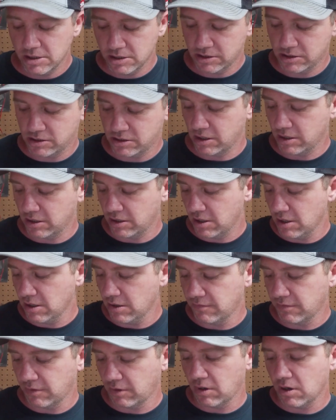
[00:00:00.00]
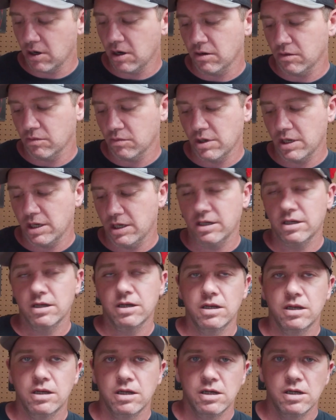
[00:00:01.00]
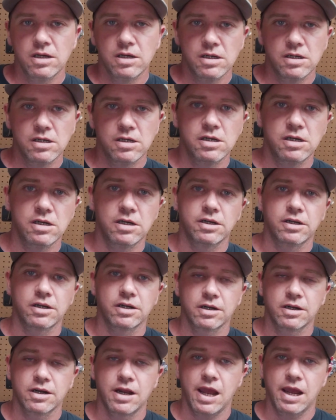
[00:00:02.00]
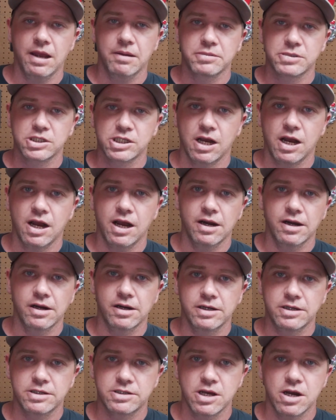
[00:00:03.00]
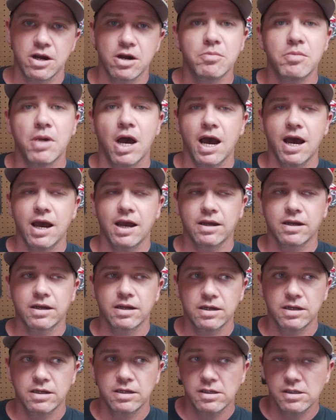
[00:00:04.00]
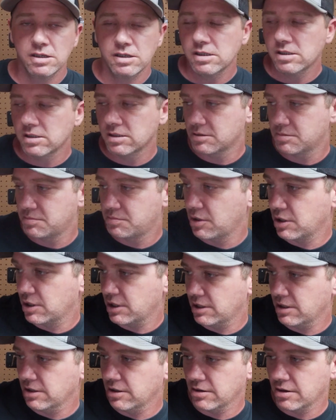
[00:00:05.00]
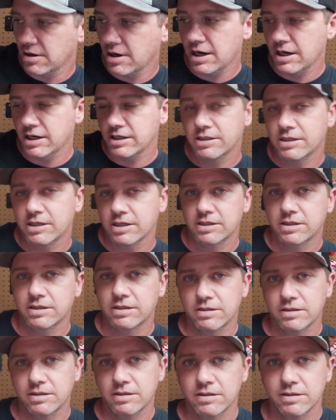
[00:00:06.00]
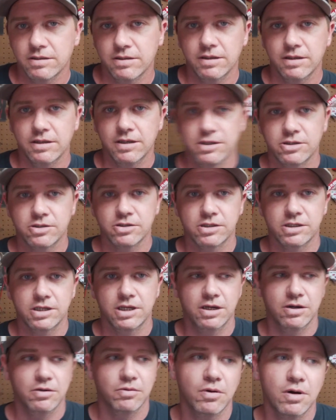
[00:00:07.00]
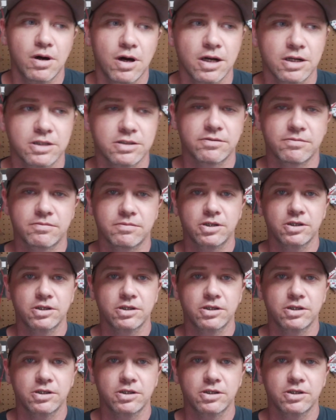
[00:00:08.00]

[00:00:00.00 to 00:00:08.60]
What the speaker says: So the overall went Hunter, Hampshire, and Tomac. It's a pretty good race. Interesting to watch.